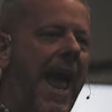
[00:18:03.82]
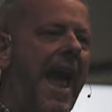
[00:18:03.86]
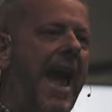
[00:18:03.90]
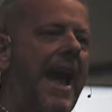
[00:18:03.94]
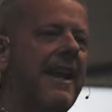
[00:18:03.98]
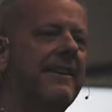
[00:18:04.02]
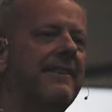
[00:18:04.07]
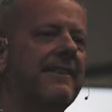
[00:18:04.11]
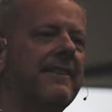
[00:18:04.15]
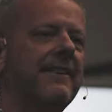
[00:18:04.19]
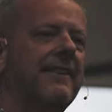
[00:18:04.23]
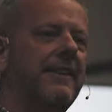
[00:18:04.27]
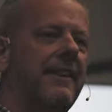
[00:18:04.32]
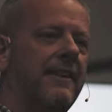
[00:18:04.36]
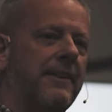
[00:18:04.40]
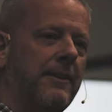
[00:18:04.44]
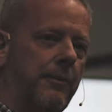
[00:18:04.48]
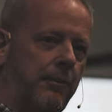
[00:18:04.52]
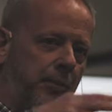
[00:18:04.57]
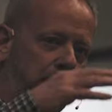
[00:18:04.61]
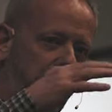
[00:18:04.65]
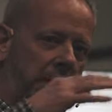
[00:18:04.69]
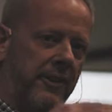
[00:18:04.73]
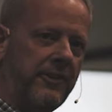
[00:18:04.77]
at
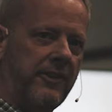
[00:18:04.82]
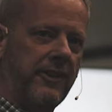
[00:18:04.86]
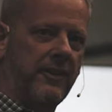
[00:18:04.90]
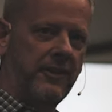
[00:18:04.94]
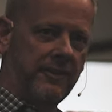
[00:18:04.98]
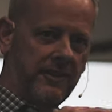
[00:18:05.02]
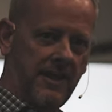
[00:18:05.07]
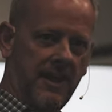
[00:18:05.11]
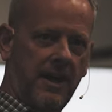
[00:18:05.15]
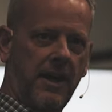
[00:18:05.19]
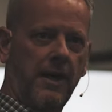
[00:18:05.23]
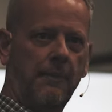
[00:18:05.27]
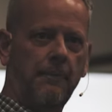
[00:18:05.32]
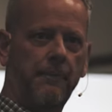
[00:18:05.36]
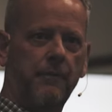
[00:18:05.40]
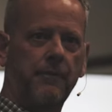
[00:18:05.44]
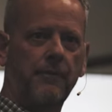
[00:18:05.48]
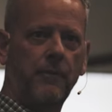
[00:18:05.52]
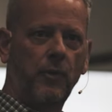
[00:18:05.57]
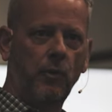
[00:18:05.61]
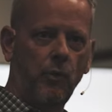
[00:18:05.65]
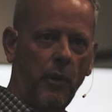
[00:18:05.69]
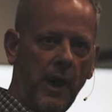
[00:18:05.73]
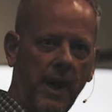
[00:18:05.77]
the present time,
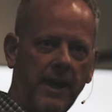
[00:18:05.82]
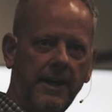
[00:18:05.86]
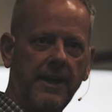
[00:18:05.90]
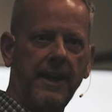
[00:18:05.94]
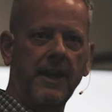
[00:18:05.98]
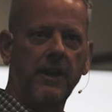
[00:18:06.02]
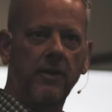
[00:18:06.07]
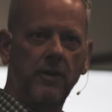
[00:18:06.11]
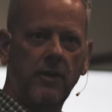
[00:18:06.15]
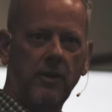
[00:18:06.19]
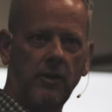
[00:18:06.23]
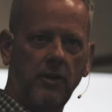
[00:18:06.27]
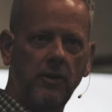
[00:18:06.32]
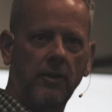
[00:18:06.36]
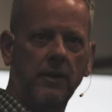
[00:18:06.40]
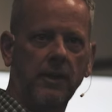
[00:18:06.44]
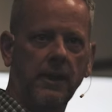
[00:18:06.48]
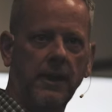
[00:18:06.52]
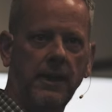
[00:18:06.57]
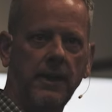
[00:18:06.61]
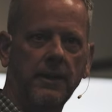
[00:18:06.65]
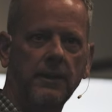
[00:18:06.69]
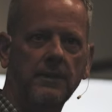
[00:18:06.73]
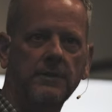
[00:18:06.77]
right now,
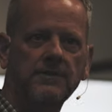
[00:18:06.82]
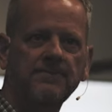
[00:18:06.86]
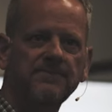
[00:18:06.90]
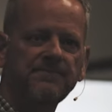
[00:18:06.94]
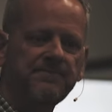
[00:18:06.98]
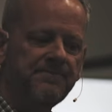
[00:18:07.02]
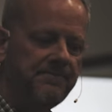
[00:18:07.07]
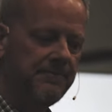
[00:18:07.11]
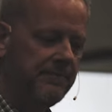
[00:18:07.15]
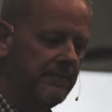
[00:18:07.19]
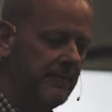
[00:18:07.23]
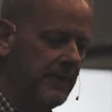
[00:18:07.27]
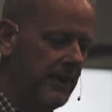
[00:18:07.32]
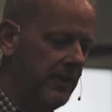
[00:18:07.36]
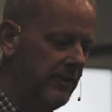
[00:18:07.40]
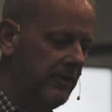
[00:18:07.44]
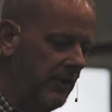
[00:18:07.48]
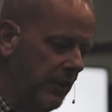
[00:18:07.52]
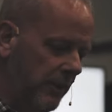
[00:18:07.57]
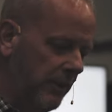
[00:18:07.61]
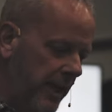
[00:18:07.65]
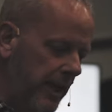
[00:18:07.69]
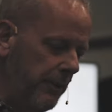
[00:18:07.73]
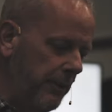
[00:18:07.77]
currently.
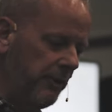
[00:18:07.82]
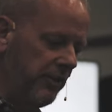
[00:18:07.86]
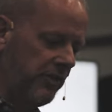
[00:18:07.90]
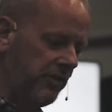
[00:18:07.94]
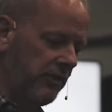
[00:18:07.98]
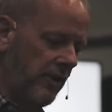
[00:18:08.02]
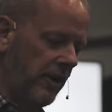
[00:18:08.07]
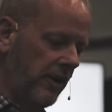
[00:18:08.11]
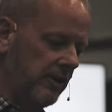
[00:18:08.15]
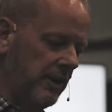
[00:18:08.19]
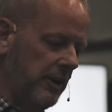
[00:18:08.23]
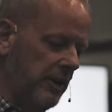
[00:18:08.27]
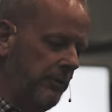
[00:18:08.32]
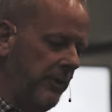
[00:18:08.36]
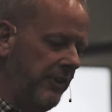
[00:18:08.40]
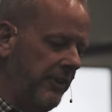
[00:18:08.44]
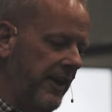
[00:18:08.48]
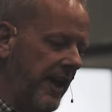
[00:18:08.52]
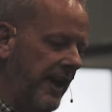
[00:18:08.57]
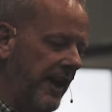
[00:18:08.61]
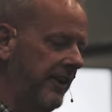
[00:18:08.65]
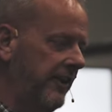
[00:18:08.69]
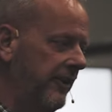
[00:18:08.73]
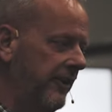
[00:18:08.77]
So he was struggling with
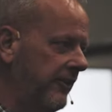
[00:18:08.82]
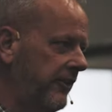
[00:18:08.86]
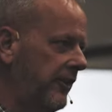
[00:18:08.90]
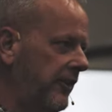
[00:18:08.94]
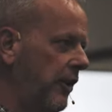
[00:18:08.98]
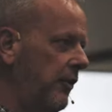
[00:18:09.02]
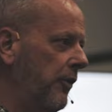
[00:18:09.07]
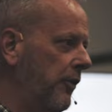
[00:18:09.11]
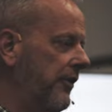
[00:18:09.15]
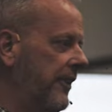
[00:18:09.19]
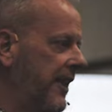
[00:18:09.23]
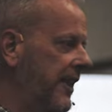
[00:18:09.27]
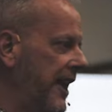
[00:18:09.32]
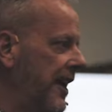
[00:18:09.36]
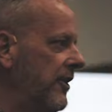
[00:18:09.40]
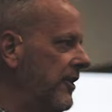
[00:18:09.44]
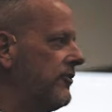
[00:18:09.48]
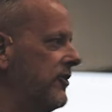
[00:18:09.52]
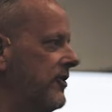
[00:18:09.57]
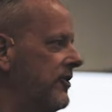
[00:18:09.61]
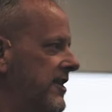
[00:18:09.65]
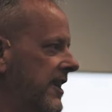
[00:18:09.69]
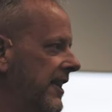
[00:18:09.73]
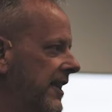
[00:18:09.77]
that. And so the
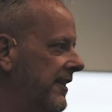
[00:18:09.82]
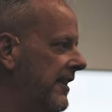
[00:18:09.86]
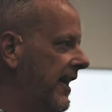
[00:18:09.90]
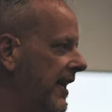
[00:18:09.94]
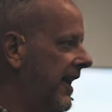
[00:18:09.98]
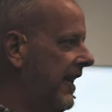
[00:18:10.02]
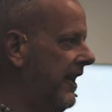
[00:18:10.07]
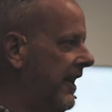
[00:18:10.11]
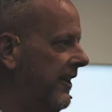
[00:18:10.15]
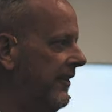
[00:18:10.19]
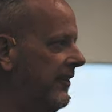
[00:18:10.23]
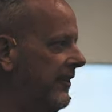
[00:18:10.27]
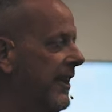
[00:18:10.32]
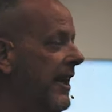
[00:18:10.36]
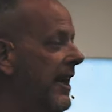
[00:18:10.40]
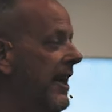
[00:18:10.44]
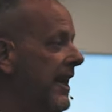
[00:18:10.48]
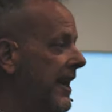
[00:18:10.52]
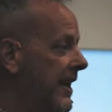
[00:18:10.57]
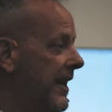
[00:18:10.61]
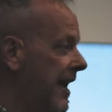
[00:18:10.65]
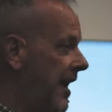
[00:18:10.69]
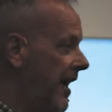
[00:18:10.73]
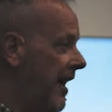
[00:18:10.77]
interesting thing is
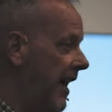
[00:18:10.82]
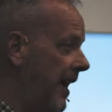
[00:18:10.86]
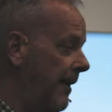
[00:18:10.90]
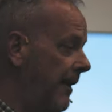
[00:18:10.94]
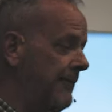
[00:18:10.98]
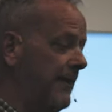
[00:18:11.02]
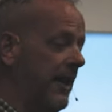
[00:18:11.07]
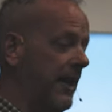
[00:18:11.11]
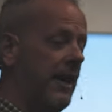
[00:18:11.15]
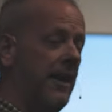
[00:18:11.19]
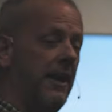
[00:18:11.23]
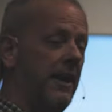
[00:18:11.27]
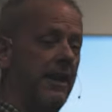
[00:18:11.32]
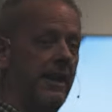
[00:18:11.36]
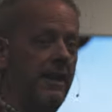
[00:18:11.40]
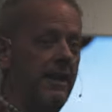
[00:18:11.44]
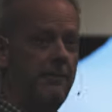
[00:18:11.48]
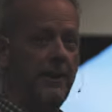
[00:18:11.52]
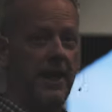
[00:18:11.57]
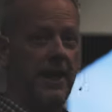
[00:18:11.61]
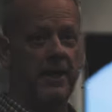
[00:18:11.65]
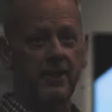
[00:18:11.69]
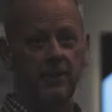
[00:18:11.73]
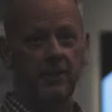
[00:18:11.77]
now, I'm not a
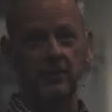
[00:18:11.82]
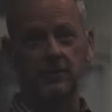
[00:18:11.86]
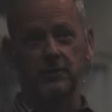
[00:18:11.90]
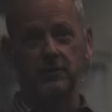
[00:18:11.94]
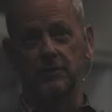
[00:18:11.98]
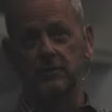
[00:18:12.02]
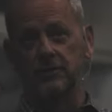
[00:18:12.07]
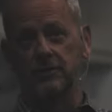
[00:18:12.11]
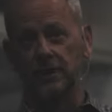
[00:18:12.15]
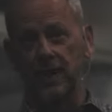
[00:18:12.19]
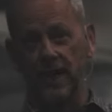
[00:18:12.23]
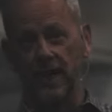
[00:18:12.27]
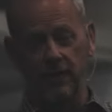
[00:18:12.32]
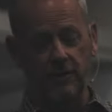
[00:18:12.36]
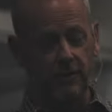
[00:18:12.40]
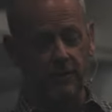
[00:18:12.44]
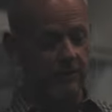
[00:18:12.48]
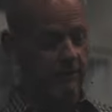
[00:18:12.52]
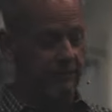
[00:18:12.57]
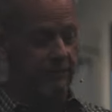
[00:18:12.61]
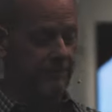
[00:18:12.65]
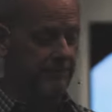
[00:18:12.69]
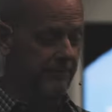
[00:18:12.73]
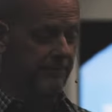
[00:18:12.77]
medical, I
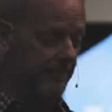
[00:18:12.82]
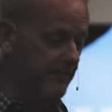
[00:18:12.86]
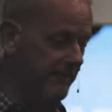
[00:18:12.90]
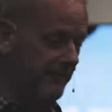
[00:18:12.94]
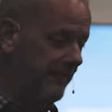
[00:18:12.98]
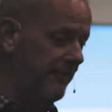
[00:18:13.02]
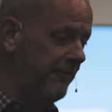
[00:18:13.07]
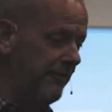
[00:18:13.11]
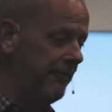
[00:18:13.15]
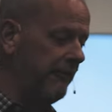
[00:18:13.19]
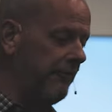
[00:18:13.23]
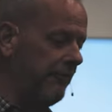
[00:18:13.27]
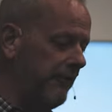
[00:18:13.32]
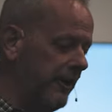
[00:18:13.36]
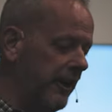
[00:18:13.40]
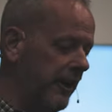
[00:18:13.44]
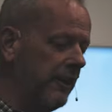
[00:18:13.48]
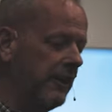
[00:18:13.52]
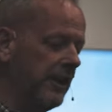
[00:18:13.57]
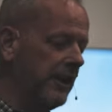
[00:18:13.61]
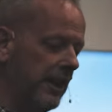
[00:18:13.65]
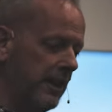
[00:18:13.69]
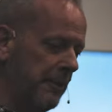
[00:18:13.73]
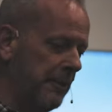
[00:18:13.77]
know
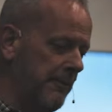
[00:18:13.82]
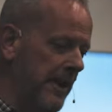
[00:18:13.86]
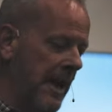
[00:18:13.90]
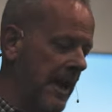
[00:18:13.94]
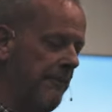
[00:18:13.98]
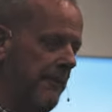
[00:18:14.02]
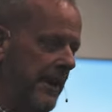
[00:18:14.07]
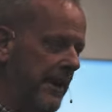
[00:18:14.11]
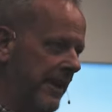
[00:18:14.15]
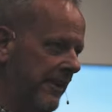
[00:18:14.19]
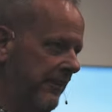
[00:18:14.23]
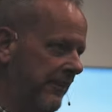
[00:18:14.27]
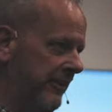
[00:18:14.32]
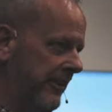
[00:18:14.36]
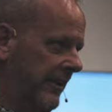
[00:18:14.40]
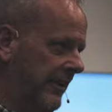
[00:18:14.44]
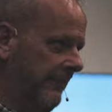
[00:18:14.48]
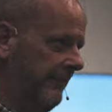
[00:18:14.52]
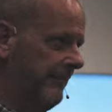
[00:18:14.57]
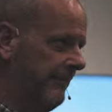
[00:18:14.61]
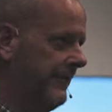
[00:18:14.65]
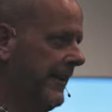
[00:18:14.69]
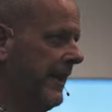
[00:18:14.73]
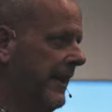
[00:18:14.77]
very little about medicine.